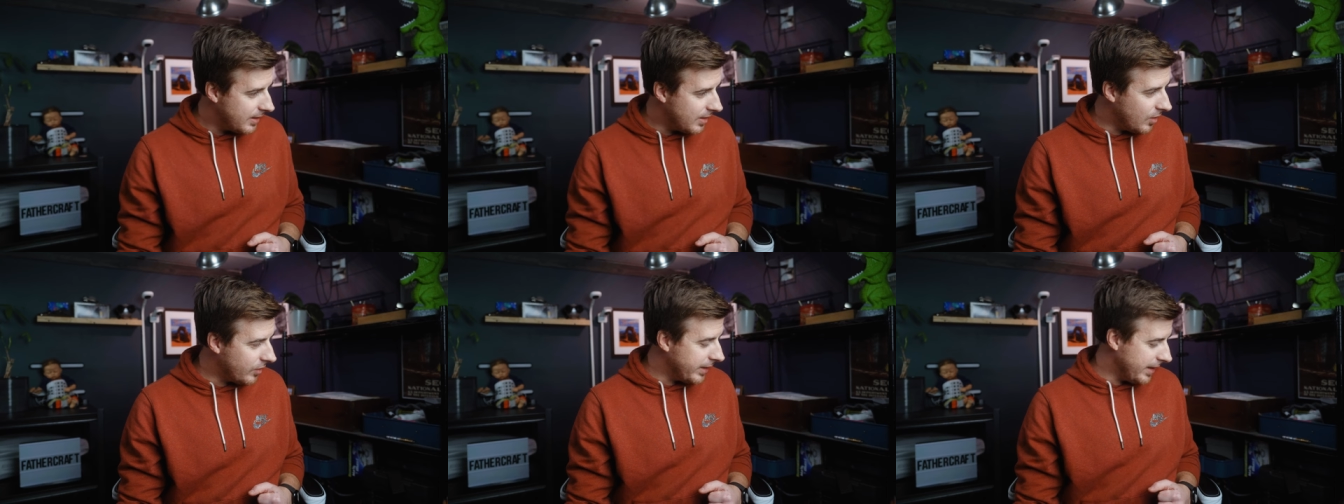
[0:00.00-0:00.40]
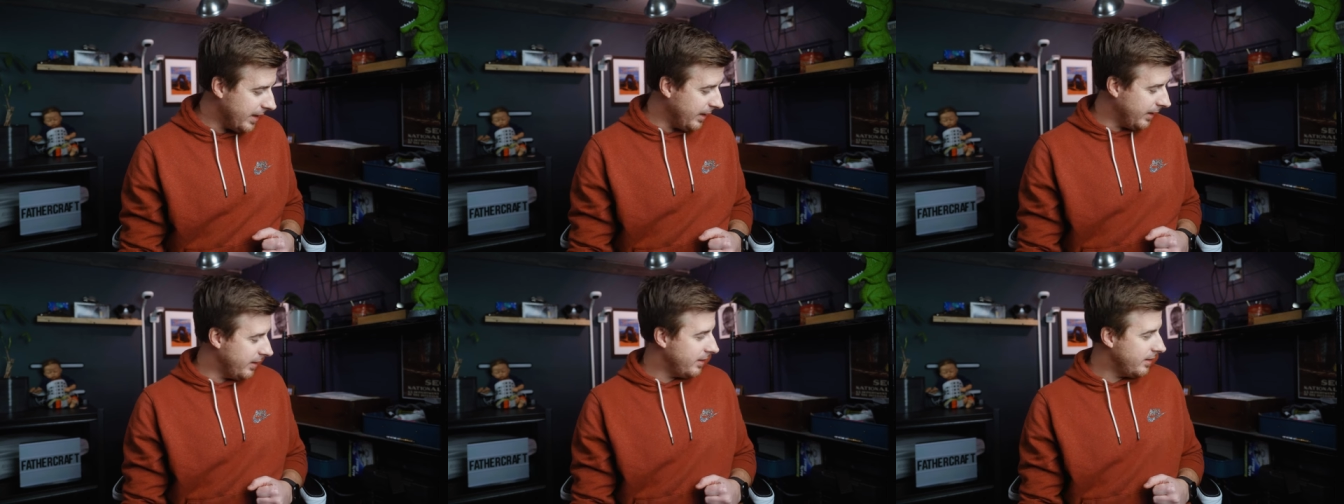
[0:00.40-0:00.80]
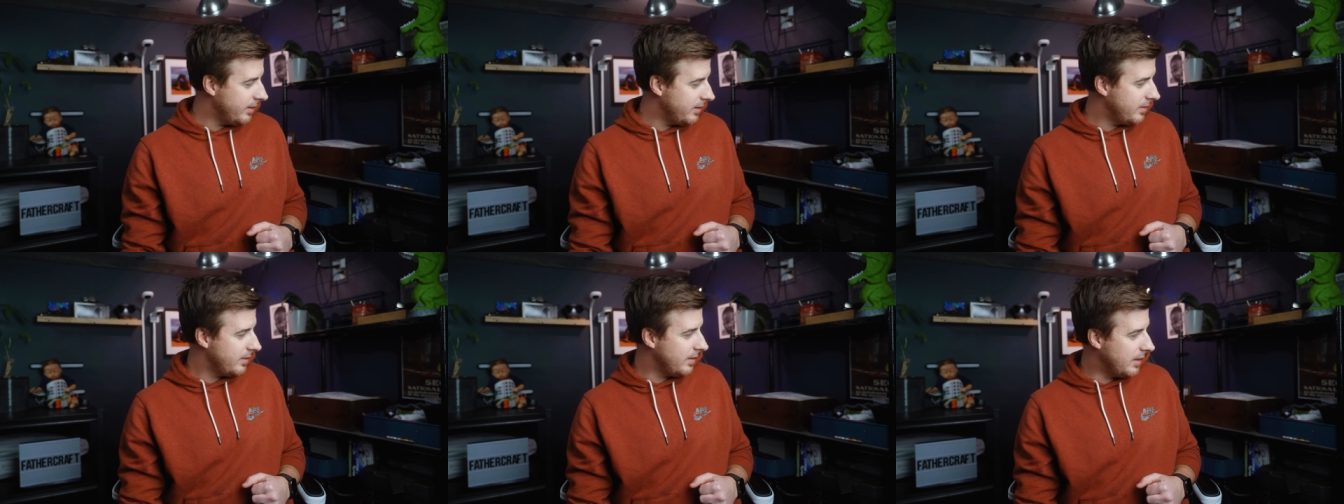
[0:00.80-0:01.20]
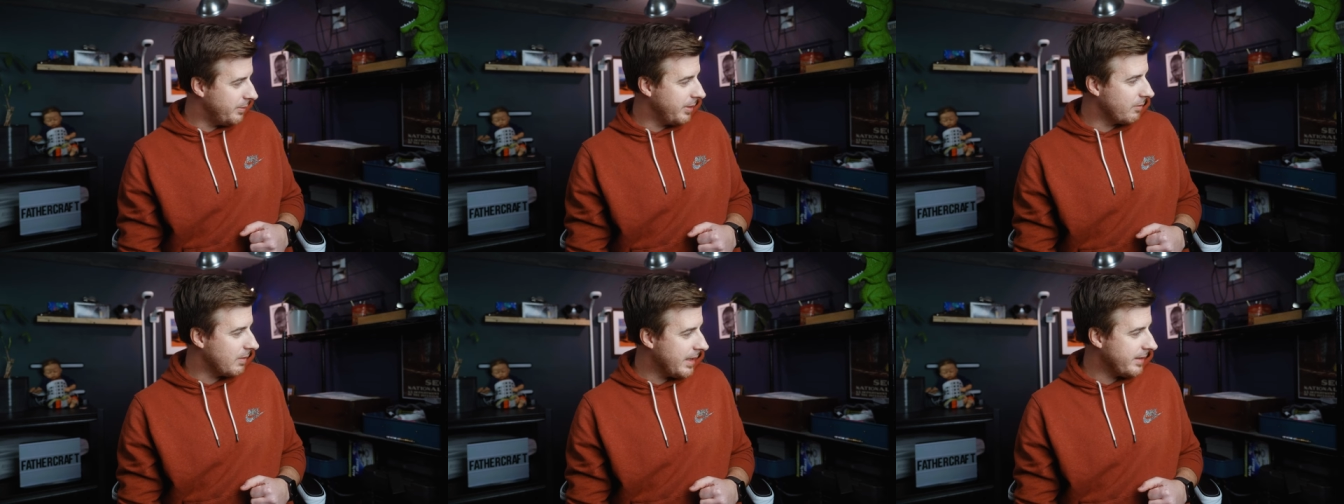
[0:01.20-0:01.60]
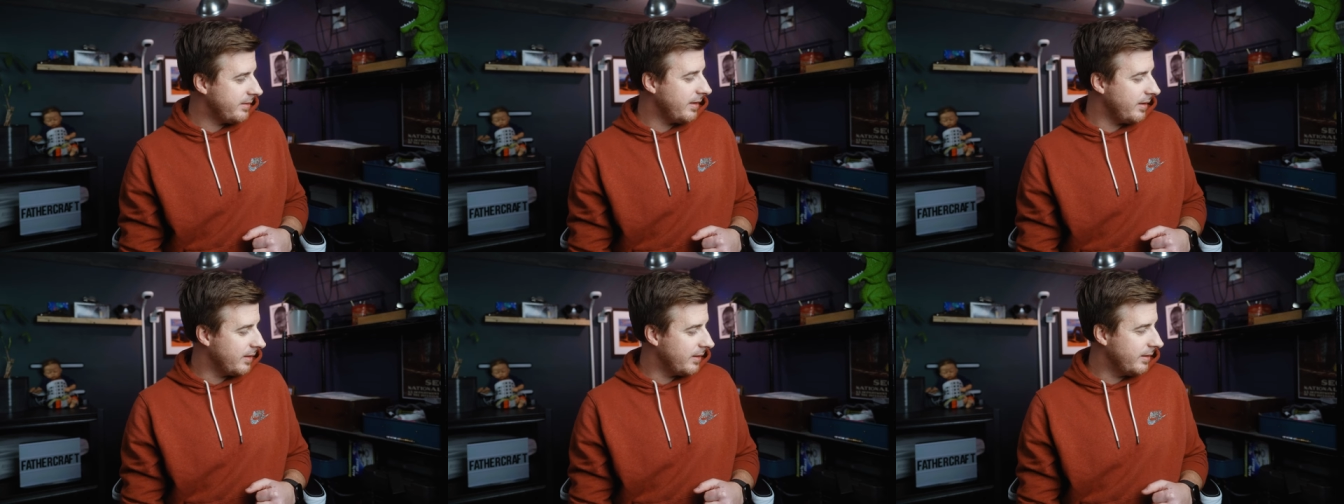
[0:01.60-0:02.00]
Okay, I'll be right
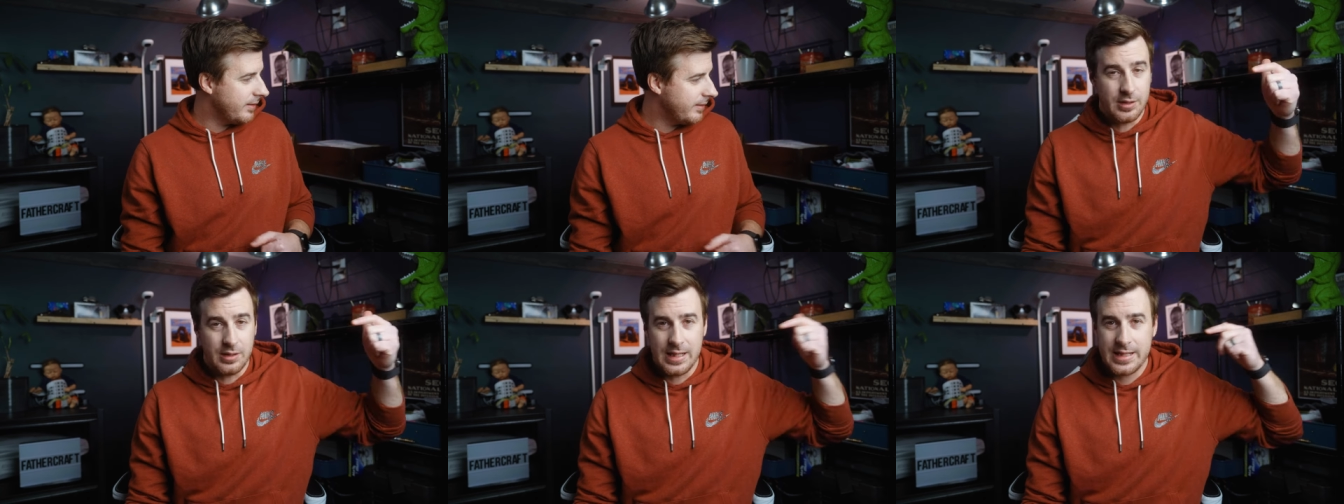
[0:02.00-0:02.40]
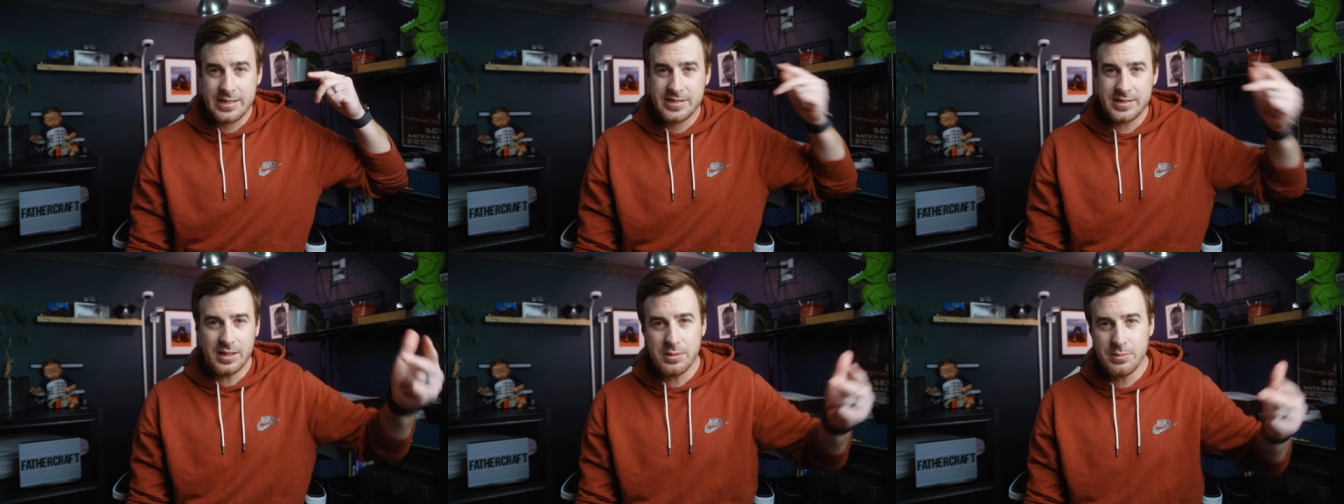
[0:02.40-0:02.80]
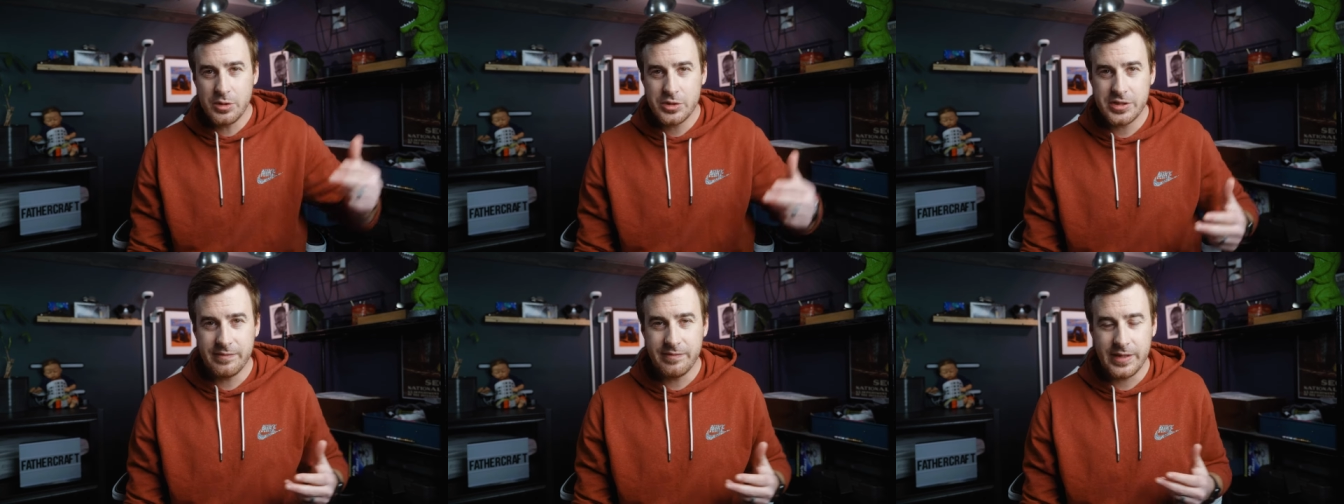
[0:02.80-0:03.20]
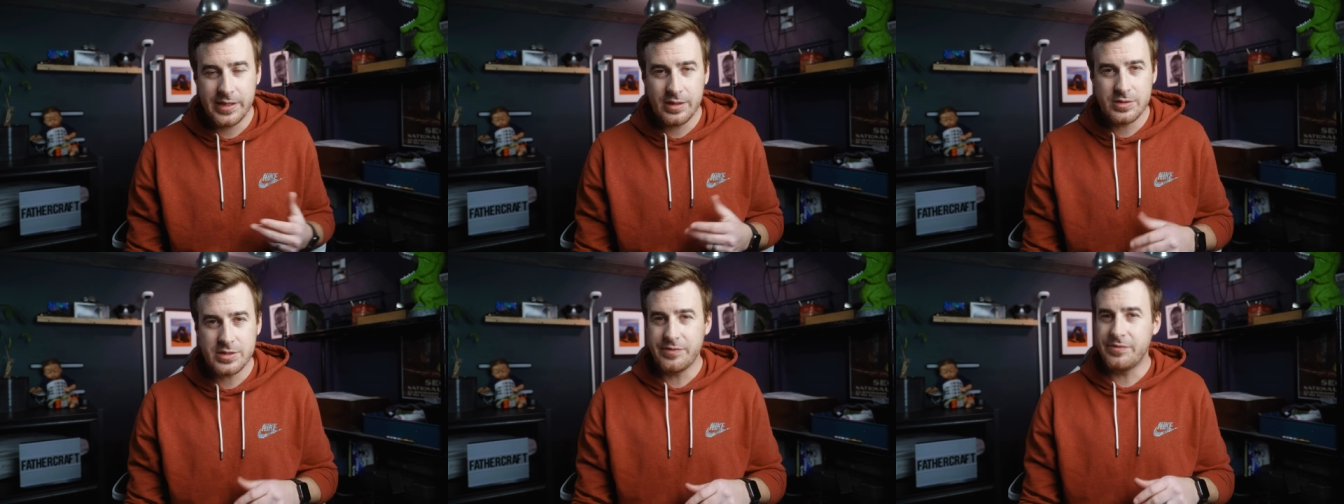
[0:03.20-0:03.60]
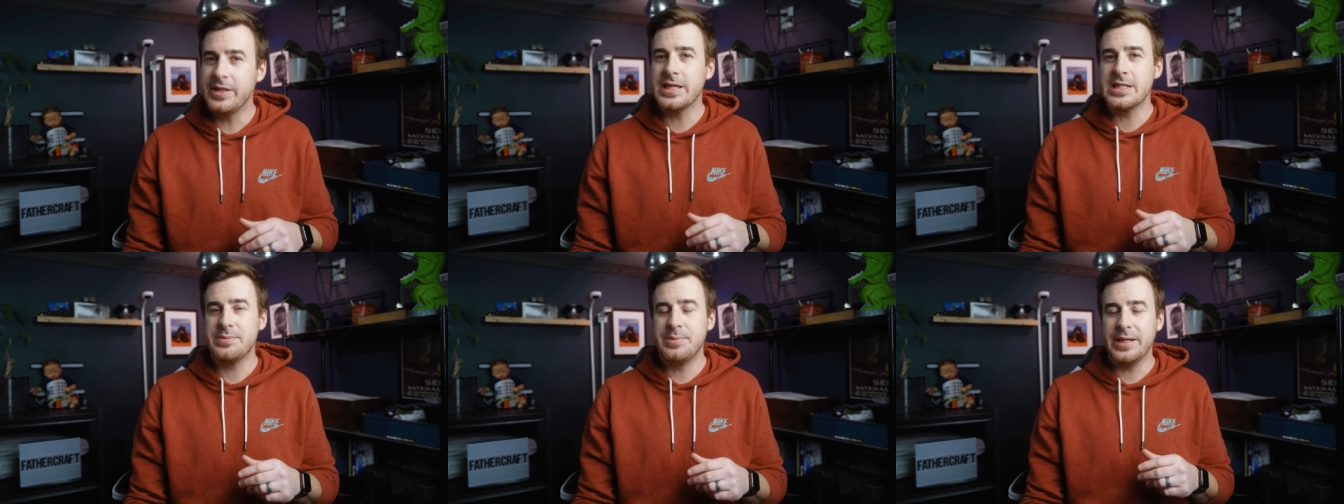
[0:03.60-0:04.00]
there. A lot of slow motion videos of
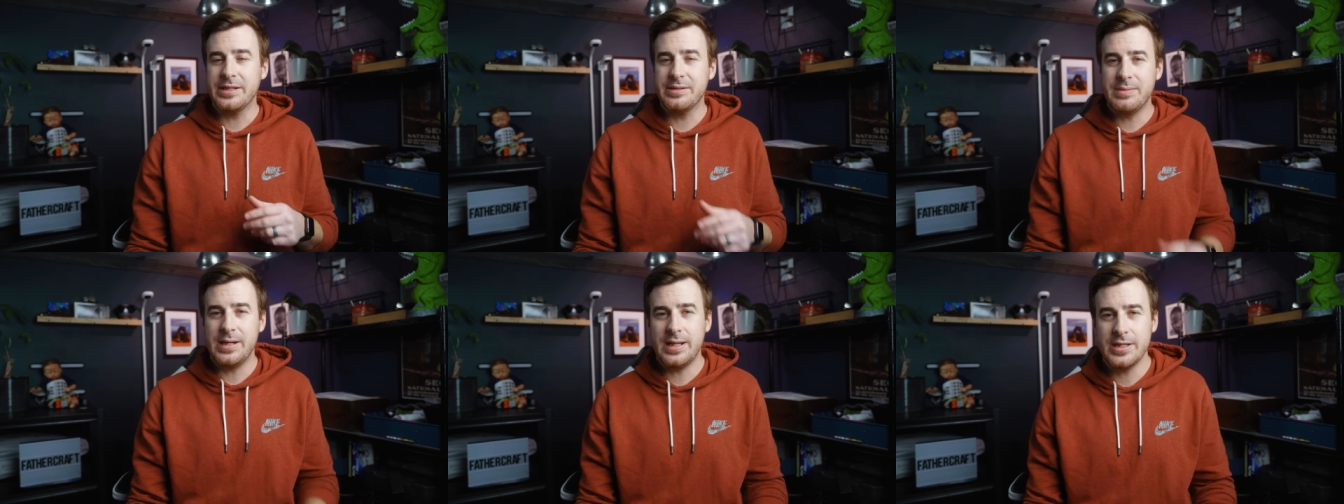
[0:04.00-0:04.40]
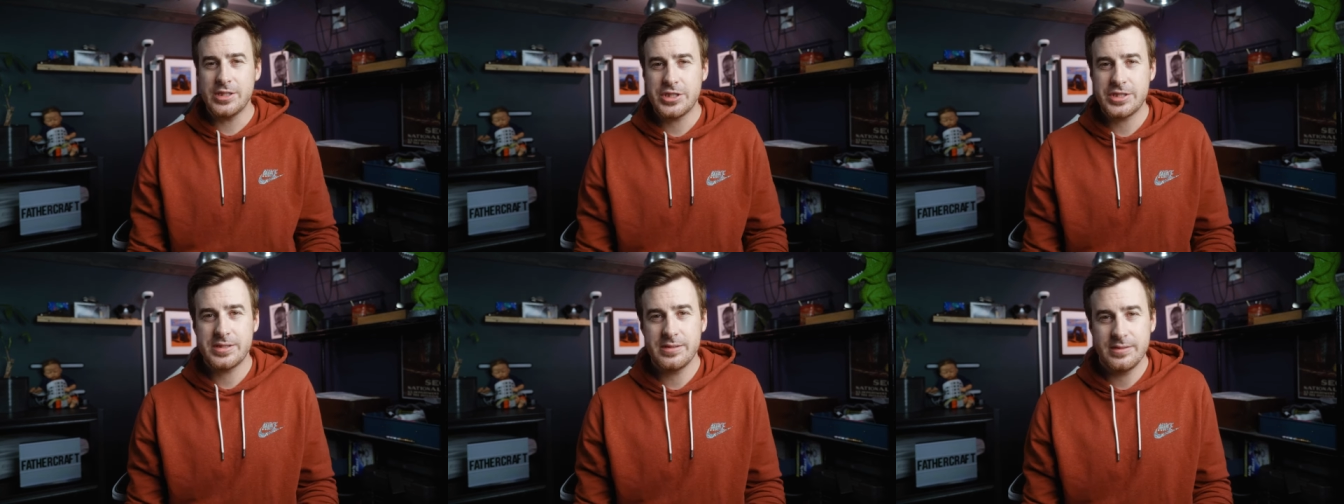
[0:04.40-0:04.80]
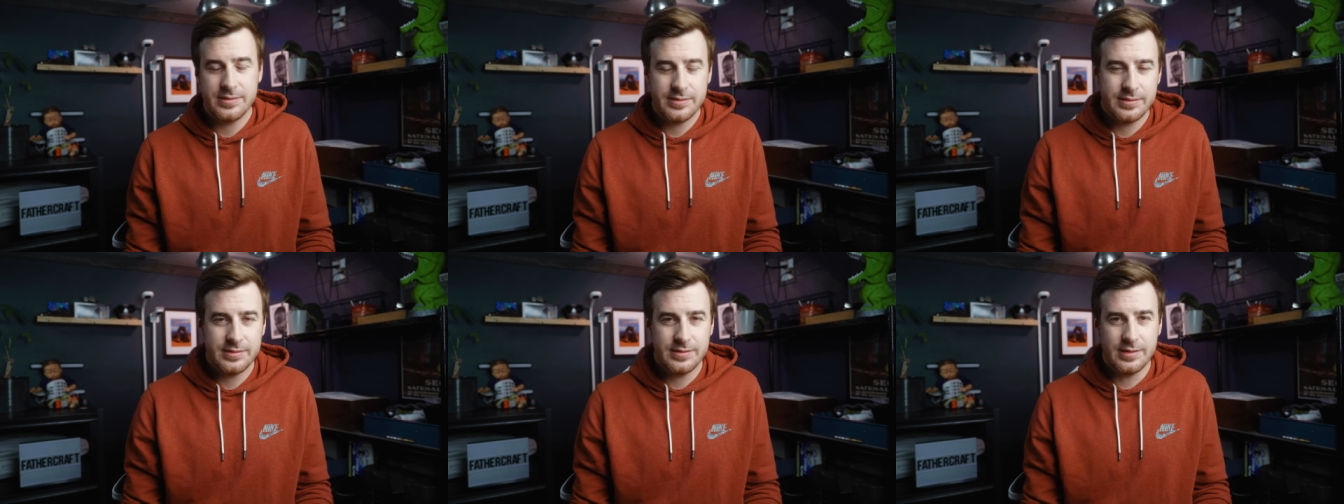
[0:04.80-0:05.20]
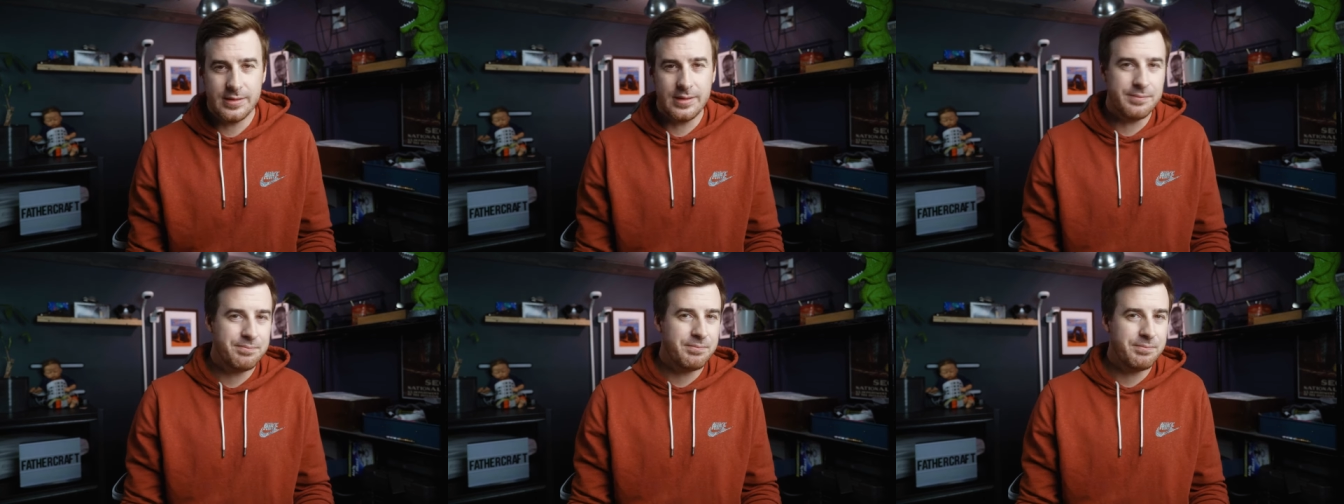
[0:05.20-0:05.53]
things being demolished. Uh,